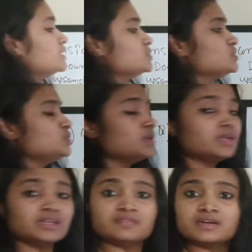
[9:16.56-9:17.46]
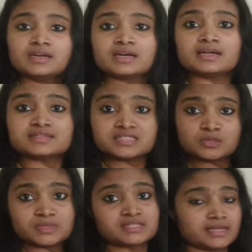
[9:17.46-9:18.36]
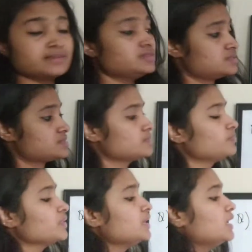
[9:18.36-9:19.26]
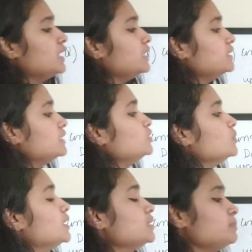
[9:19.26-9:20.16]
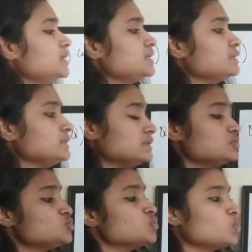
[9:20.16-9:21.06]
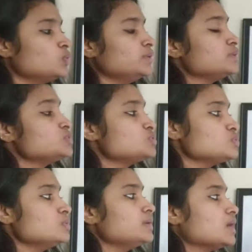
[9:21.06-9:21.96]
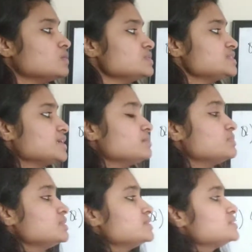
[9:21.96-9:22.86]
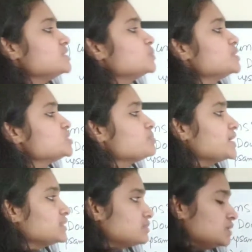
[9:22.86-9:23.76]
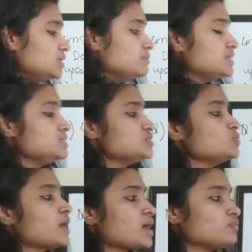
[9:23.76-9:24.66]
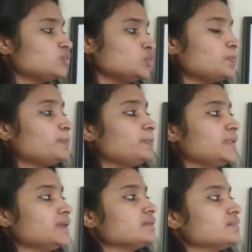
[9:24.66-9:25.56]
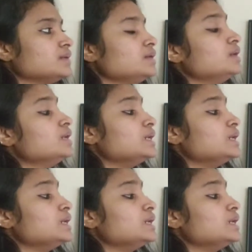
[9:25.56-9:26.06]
So, you are given a sequence like this. And you are being told to downsample the sequence by 3 means you have to pick the